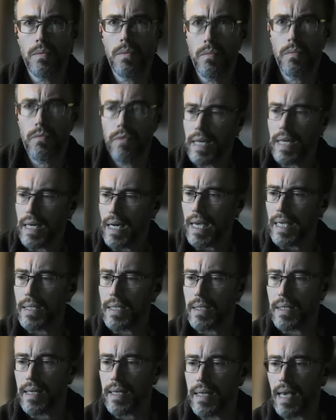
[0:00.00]

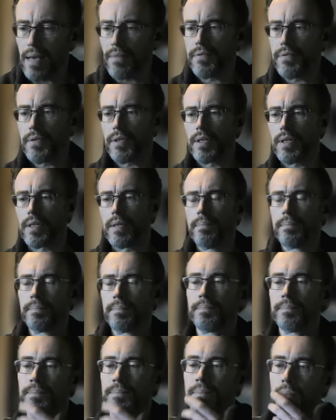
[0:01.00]
realized after
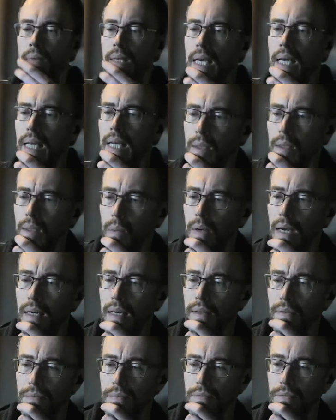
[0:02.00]
a little
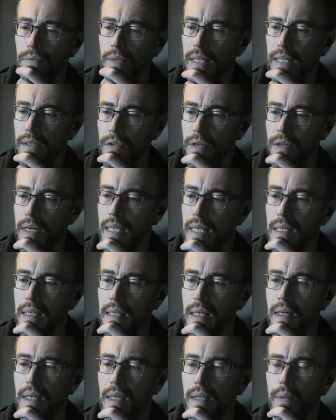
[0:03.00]
while of running trials at
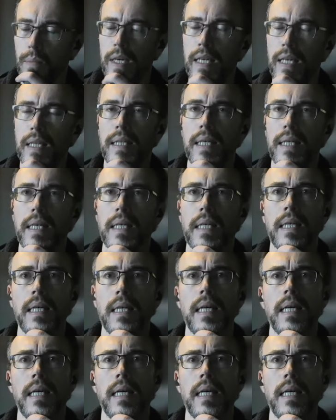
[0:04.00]
Clerkenwell that